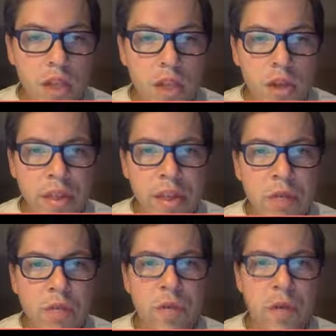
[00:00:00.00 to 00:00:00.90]
So I think
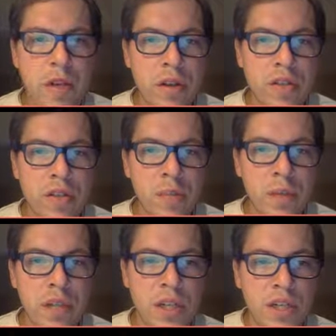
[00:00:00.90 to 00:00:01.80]
reviewing those
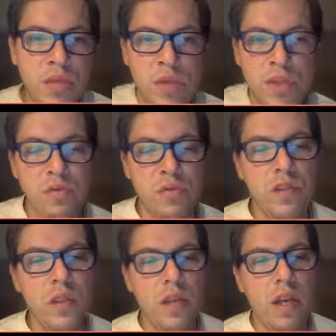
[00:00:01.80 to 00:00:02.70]
expectations with
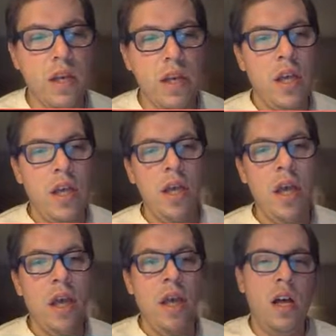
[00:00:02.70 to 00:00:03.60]
students
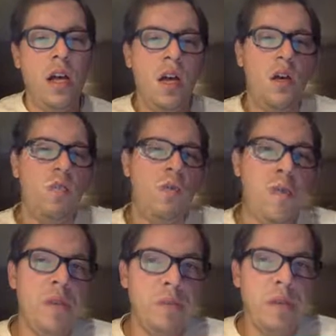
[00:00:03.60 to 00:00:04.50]
will
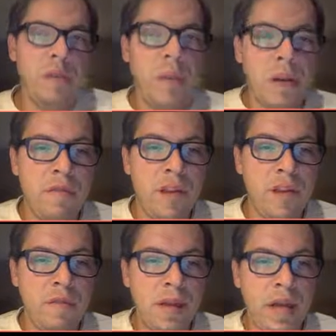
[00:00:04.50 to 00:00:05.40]
be a big
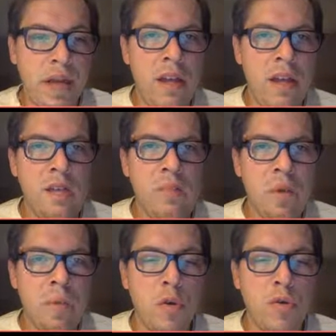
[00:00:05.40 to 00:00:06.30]
benefit and
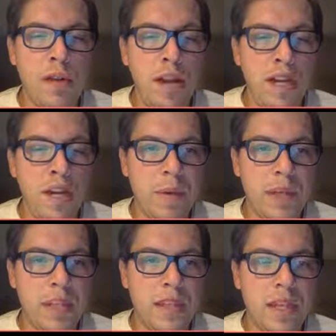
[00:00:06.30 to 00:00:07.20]
promote their
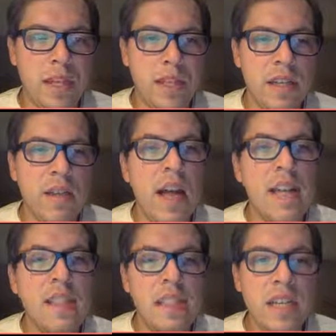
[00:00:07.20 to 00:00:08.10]
academic success. And
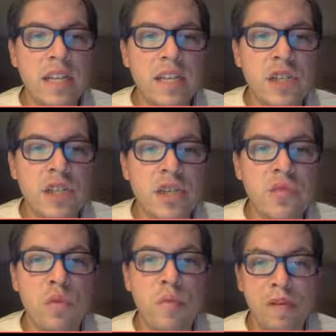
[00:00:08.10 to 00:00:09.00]
lastly, each
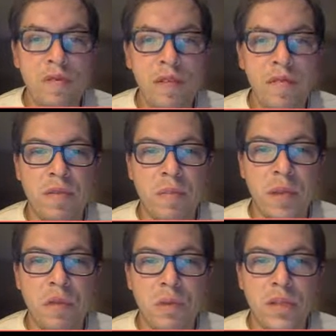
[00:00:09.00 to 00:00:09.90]
student will benefit from
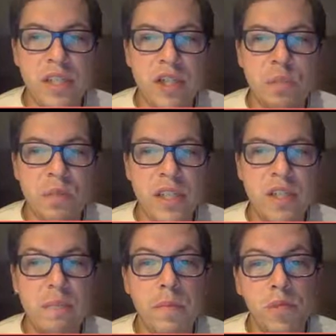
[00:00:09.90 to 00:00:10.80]
the new procedures
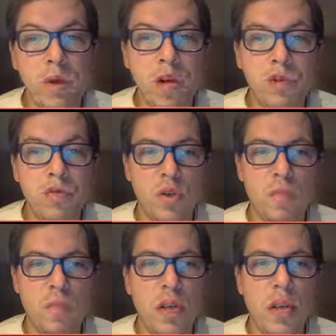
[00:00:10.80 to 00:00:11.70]
placed in Ms. Walker's
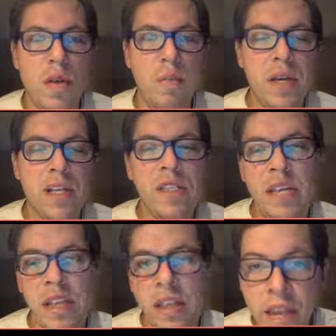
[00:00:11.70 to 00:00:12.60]
room because
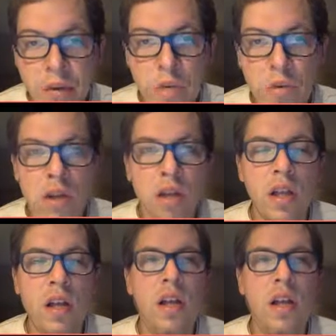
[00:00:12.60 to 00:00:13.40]
they will